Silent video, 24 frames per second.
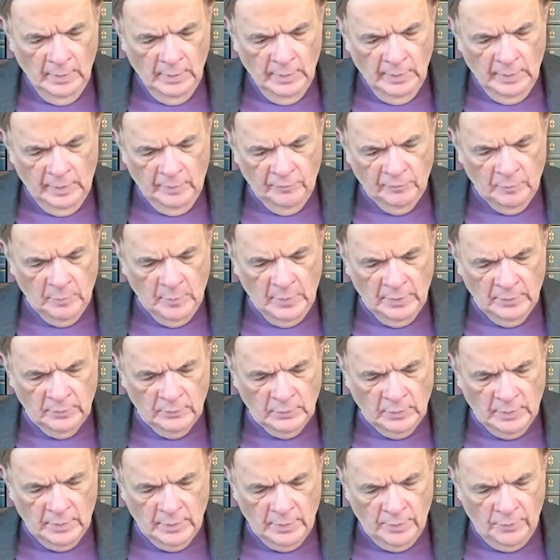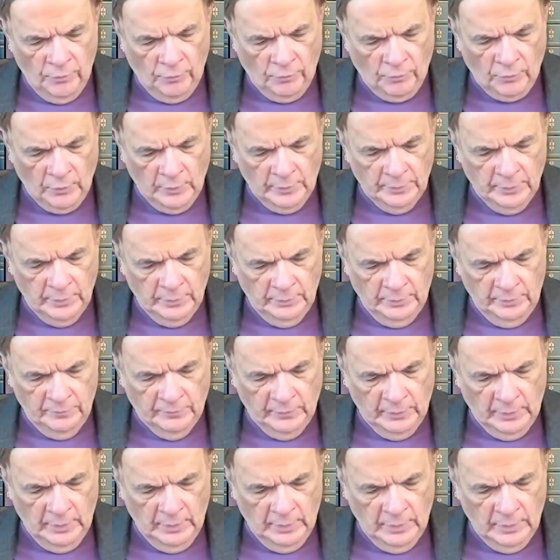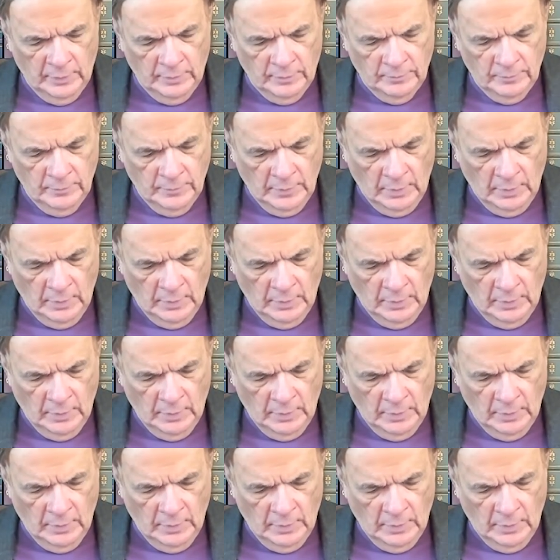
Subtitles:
If a man dies, shall he live again?